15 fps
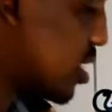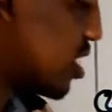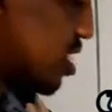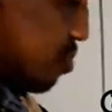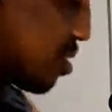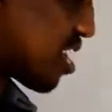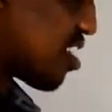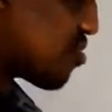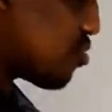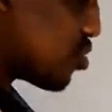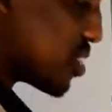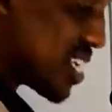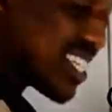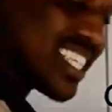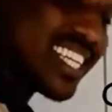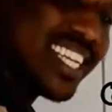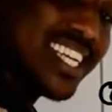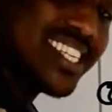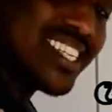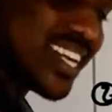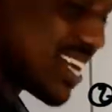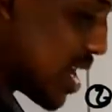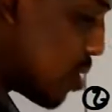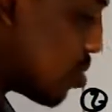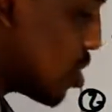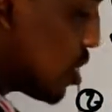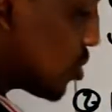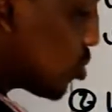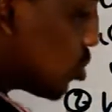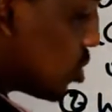it became 4. It has increased now.
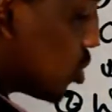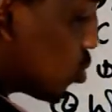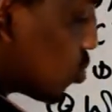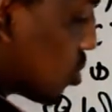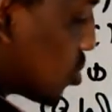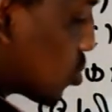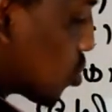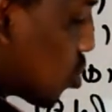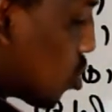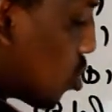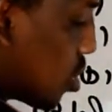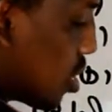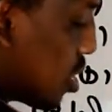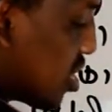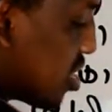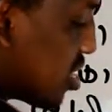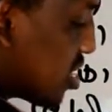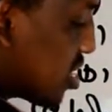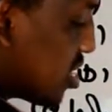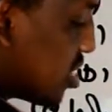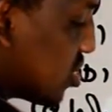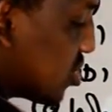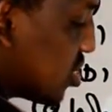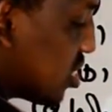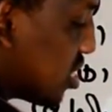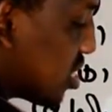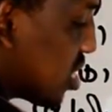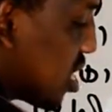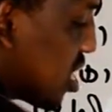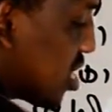So this one is called
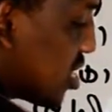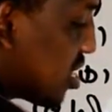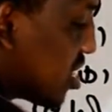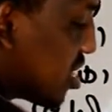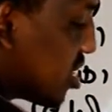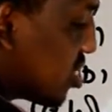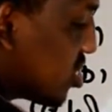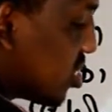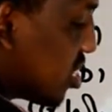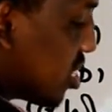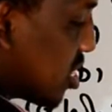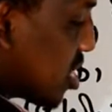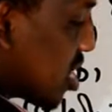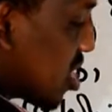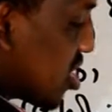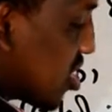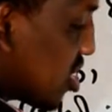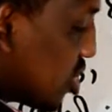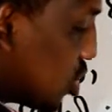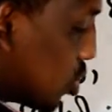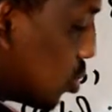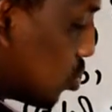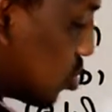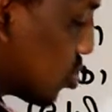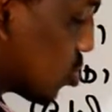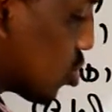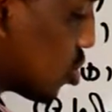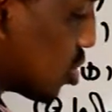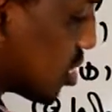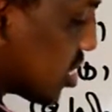increasing ratio. It's
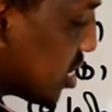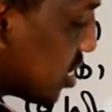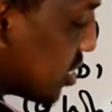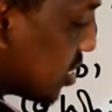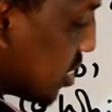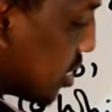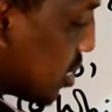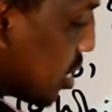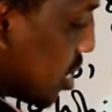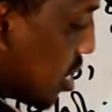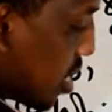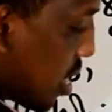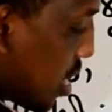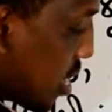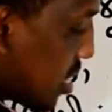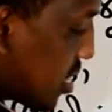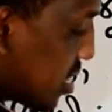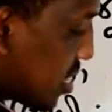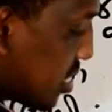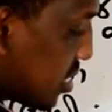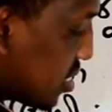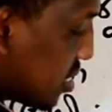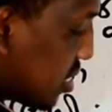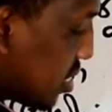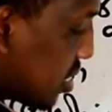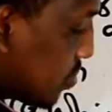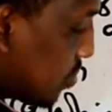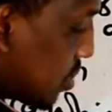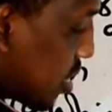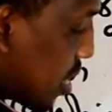called increasing
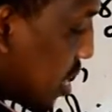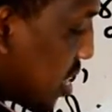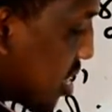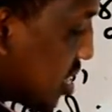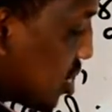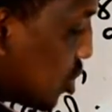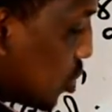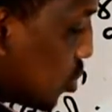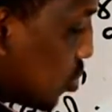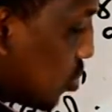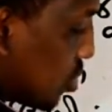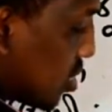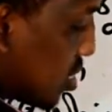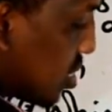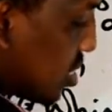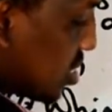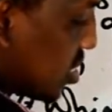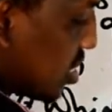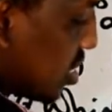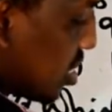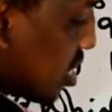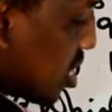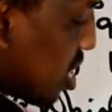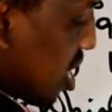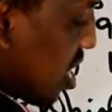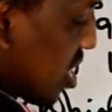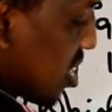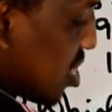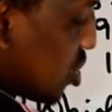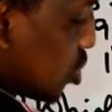ratio. Increasing
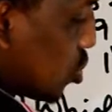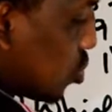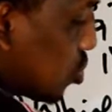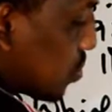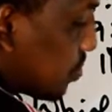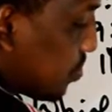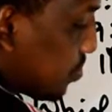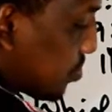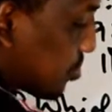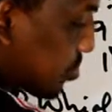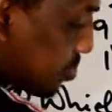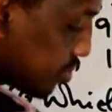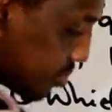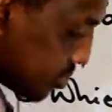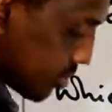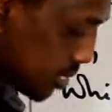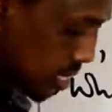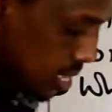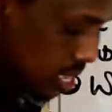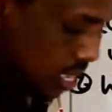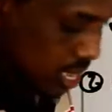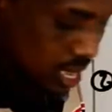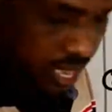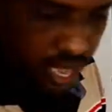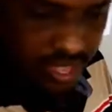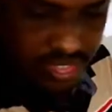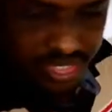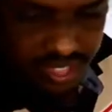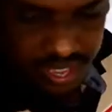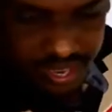ratio.
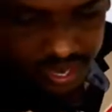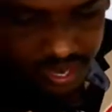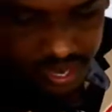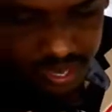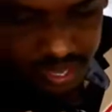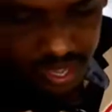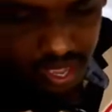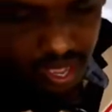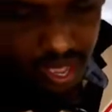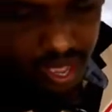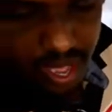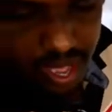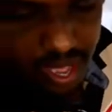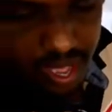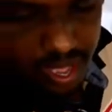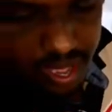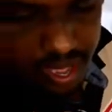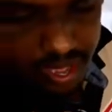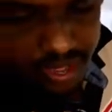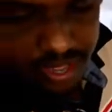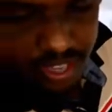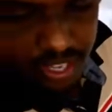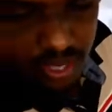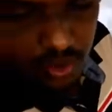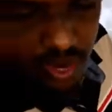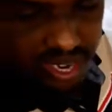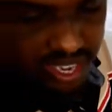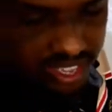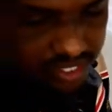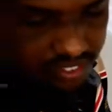And then you
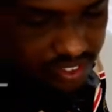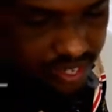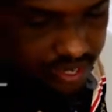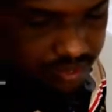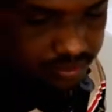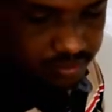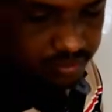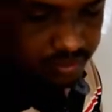are given